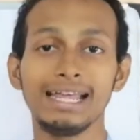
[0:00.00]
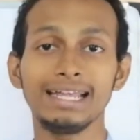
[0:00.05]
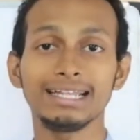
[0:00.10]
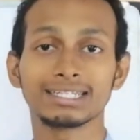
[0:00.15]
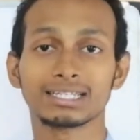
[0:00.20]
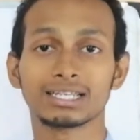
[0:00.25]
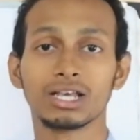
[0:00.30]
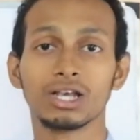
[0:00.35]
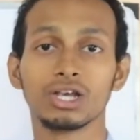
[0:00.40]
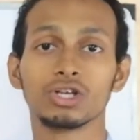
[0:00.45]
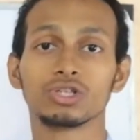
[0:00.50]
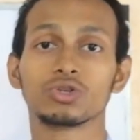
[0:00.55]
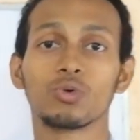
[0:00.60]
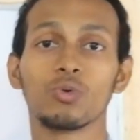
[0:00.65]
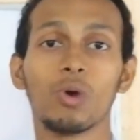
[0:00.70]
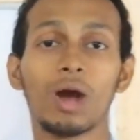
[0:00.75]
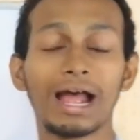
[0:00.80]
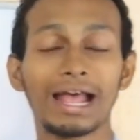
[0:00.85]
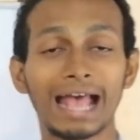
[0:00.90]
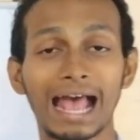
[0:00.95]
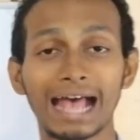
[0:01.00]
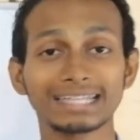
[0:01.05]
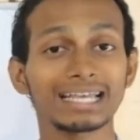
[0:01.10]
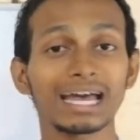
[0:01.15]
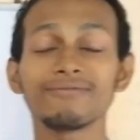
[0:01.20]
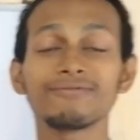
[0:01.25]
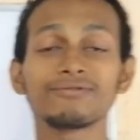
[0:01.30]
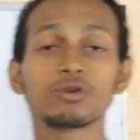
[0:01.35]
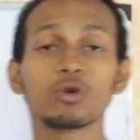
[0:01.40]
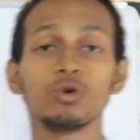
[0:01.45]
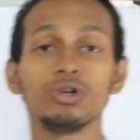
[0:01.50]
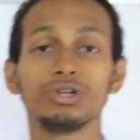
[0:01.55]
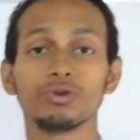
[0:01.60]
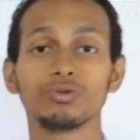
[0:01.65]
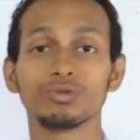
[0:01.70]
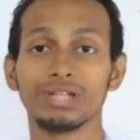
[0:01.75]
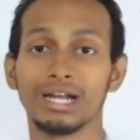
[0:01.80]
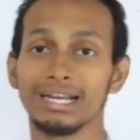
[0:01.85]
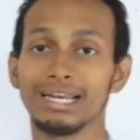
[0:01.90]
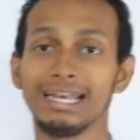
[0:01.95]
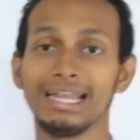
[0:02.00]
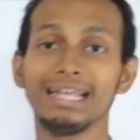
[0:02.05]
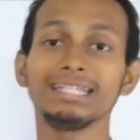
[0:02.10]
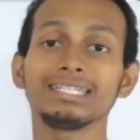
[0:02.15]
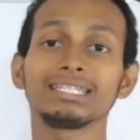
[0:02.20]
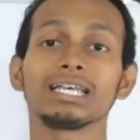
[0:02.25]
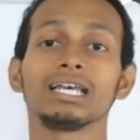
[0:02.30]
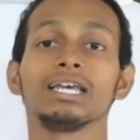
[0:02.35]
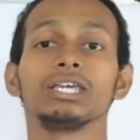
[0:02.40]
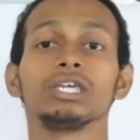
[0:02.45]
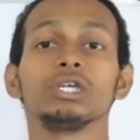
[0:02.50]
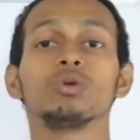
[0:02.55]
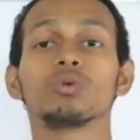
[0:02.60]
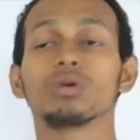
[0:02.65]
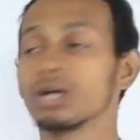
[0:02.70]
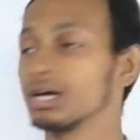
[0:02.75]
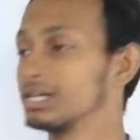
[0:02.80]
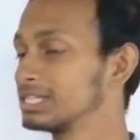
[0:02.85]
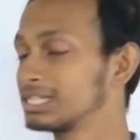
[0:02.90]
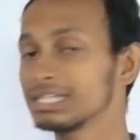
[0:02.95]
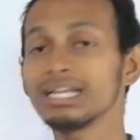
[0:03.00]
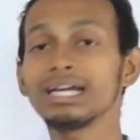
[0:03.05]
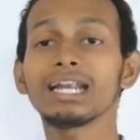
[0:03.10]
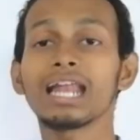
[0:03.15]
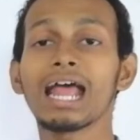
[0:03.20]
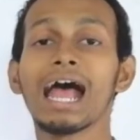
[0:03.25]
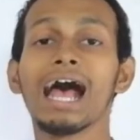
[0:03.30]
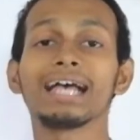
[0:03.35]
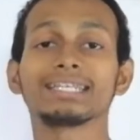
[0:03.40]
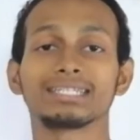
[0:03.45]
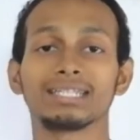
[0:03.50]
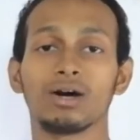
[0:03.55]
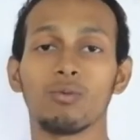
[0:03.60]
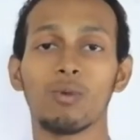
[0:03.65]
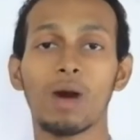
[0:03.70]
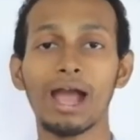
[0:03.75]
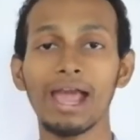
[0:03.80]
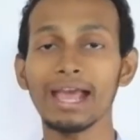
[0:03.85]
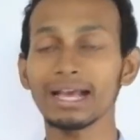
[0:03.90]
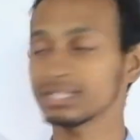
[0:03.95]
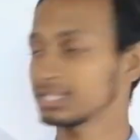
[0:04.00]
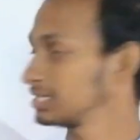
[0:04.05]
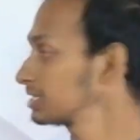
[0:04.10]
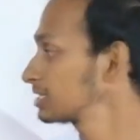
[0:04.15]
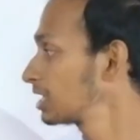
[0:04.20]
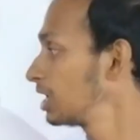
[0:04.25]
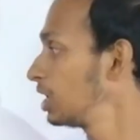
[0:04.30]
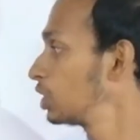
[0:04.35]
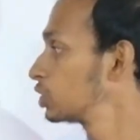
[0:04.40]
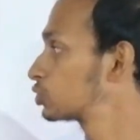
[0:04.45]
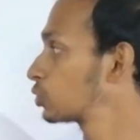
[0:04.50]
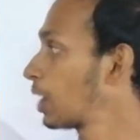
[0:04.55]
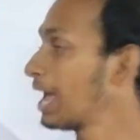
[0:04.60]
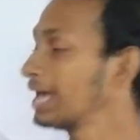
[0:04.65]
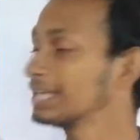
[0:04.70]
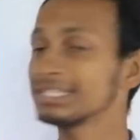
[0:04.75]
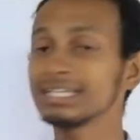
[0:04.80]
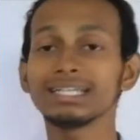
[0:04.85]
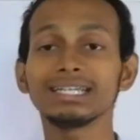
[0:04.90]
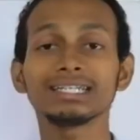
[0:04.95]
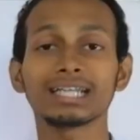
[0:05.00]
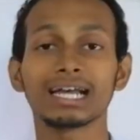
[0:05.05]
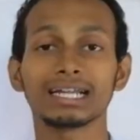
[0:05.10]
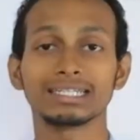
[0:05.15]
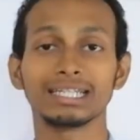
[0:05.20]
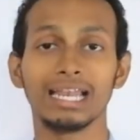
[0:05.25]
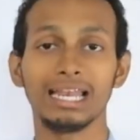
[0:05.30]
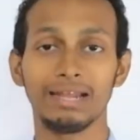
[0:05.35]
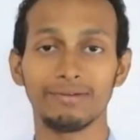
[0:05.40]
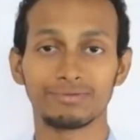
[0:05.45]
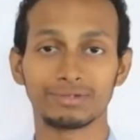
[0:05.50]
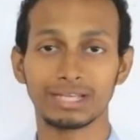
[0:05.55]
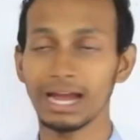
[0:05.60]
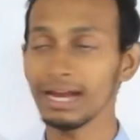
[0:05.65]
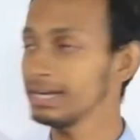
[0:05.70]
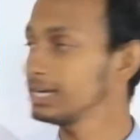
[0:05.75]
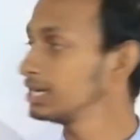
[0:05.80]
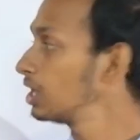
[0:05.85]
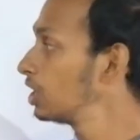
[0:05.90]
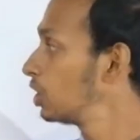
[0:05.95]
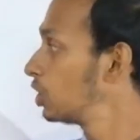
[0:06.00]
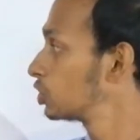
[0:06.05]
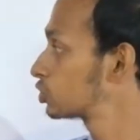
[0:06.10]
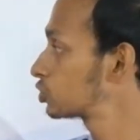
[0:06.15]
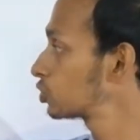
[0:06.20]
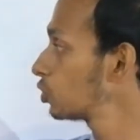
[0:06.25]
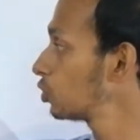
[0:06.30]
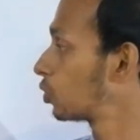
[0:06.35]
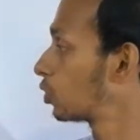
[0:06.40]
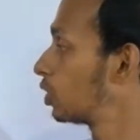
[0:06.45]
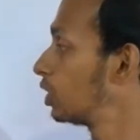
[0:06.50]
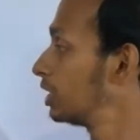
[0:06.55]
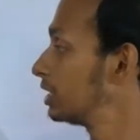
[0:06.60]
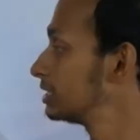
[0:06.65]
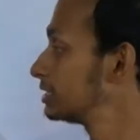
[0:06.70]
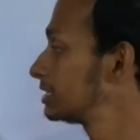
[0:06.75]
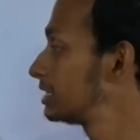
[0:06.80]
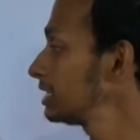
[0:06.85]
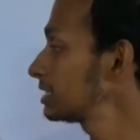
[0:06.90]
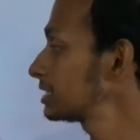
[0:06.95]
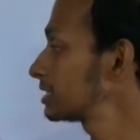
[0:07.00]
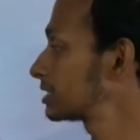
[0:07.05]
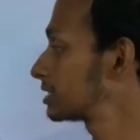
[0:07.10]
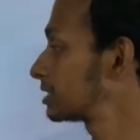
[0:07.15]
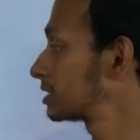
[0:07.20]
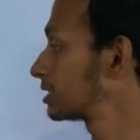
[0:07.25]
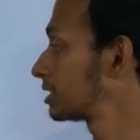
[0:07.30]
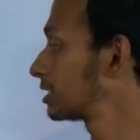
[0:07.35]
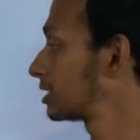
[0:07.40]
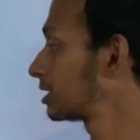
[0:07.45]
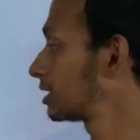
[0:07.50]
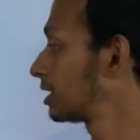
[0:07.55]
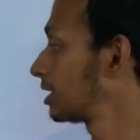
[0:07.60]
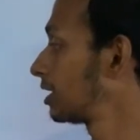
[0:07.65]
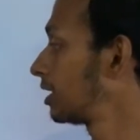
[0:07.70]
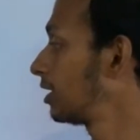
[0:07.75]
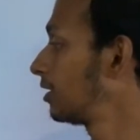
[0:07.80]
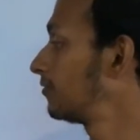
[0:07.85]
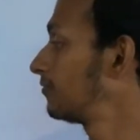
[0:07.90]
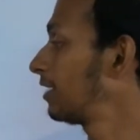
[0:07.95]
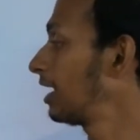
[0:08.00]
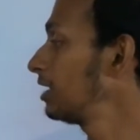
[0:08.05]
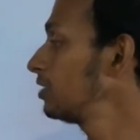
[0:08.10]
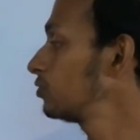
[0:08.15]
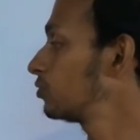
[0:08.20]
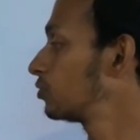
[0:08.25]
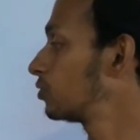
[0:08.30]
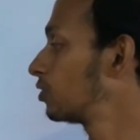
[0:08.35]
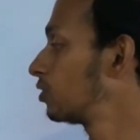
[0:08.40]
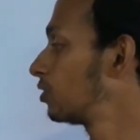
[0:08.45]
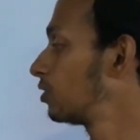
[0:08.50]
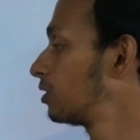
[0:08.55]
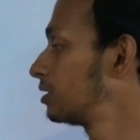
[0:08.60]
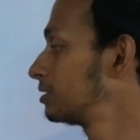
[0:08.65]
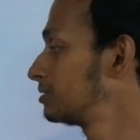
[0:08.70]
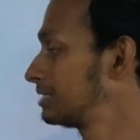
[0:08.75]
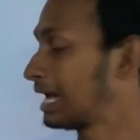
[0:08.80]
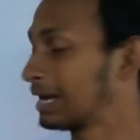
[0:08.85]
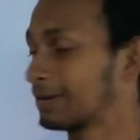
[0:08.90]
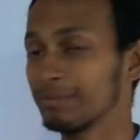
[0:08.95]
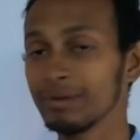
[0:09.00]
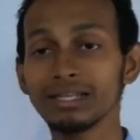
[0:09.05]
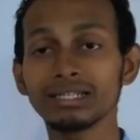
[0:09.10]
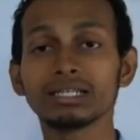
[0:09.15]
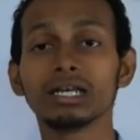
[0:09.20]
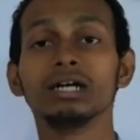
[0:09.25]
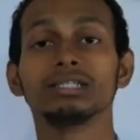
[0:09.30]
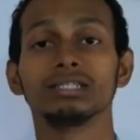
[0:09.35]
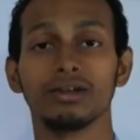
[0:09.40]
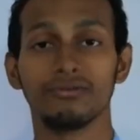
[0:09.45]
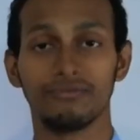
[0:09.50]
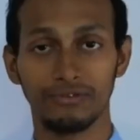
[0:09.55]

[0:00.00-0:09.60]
lens. So as I have told you that lens you consider as the y-axis, so as it is at the left side, so this value, that means the